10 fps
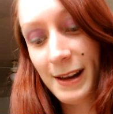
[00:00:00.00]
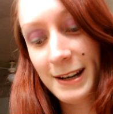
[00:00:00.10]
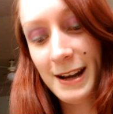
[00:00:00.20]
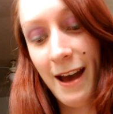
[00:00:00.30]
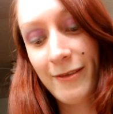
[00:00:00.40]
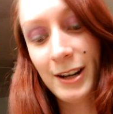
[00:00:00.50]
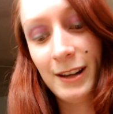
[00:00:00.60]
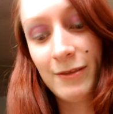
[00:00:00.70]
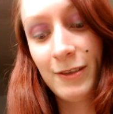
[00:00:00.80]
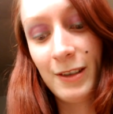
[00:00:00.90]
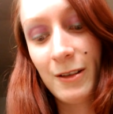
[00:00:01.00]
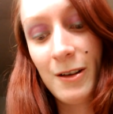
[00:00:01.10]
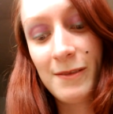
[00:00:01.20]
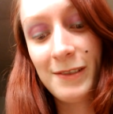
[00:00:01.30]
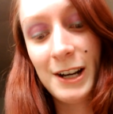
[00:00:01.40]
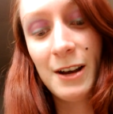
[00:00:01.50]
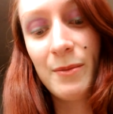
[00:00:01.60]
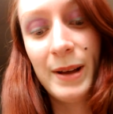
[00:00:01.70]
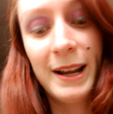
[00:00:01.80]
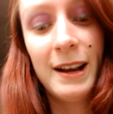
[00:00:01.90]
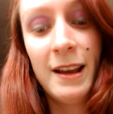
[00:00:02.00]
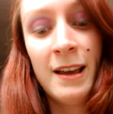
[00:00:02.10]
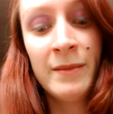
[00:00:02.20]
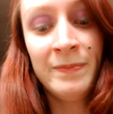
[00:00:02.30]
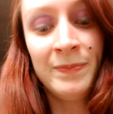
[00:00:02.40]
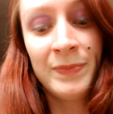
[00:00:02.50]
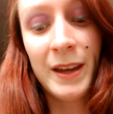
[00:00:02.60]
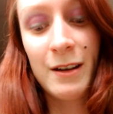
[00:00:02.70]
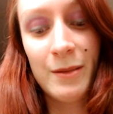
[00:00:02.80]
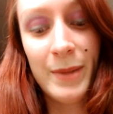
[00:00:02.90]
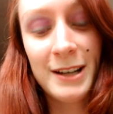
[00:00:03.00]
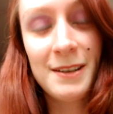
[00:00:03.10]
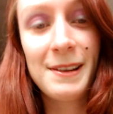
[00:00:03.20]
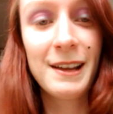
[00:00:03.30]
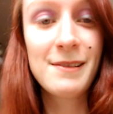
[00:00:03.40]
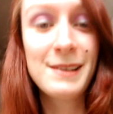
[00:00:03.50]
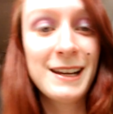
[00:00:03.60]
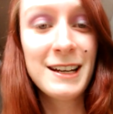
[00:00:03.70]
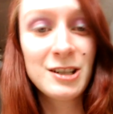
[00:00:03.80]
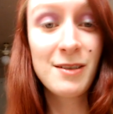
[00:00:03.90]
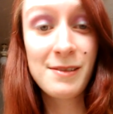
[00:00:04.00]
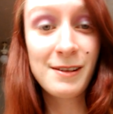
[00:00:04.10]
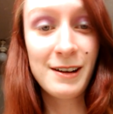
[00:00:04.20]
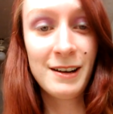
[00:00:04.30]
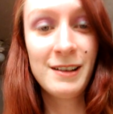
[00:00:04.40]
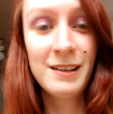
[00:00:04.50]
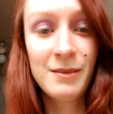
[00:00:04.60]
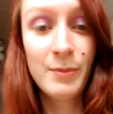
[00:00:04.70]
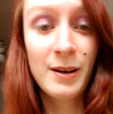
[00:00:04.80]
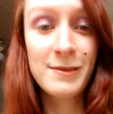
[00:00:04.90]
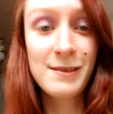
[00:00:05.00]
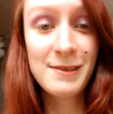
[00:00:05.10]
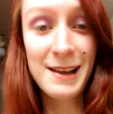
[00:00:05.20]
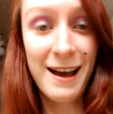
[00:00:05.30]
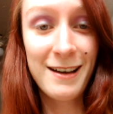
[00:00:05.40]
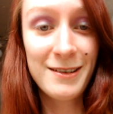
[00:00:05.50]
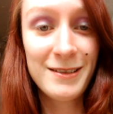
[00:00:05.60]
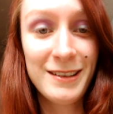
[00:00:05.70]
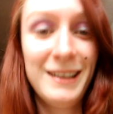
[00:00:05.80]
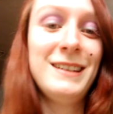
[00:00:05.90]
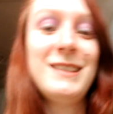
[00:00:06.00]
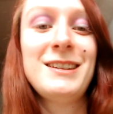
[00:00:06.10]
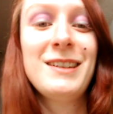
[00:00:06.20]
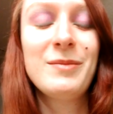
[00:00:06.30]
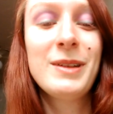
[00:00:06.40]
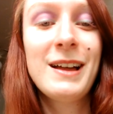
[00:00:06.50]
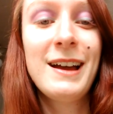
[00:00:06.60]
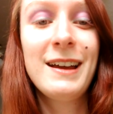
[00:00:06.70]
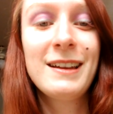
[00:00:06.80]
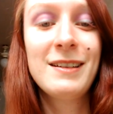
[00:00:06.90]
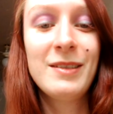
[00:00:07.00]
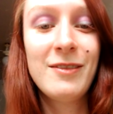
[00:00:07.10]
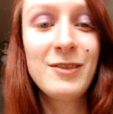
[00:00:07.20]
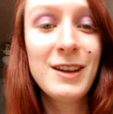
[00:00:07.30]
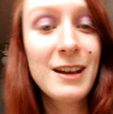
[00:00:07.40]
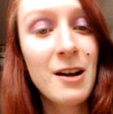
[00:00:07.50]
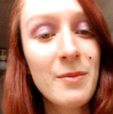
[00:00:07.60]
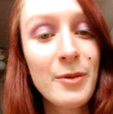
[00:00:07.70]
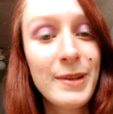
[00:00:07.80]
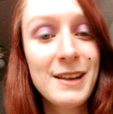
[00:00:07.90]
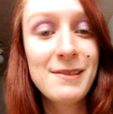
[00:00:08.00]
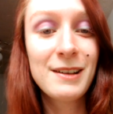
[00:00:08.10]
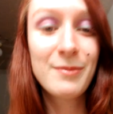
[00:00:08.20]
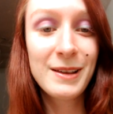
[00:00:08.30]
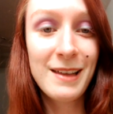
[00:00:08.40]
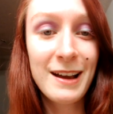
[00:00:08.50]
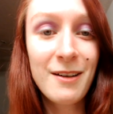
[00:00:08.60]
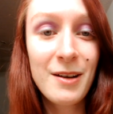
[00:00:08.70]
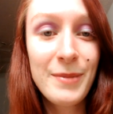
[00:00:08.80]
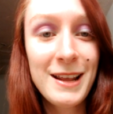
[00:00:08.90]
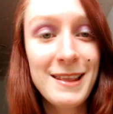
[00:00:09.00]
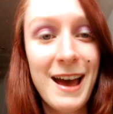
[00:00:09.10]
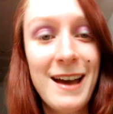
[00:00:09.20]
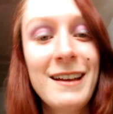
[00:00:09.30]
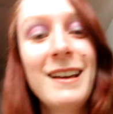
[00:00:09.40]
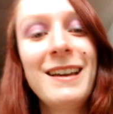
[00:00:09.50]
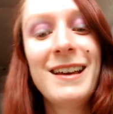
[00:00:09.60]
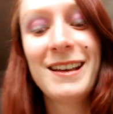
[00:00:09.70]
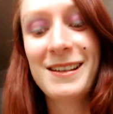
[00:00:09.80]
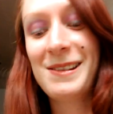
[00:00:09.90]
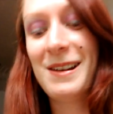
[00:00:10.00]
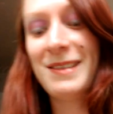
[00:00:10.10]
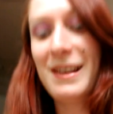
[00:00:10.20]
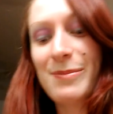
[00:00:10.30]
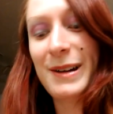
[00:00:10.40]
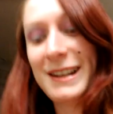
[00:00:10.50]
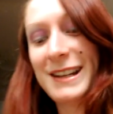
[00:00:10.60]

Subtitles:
I didn't have any for the clothes video, but I just think it's neat. It shows your personal style, and you can be like, if you get compliments, you can be like, "Oh, I made that." So that's pretty